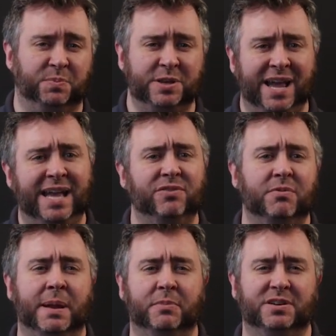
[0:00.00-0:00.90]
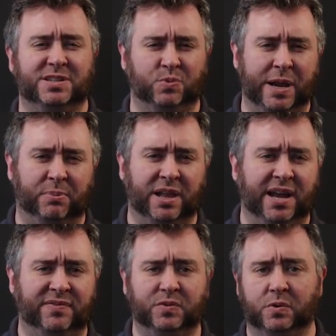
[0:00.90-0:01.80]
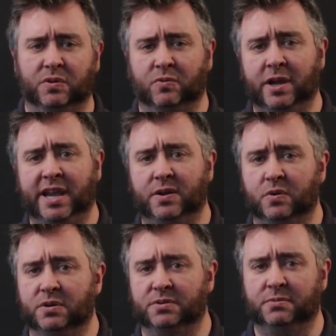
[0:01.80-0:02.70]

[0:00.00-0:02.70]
but you had to remember to swipe left or right or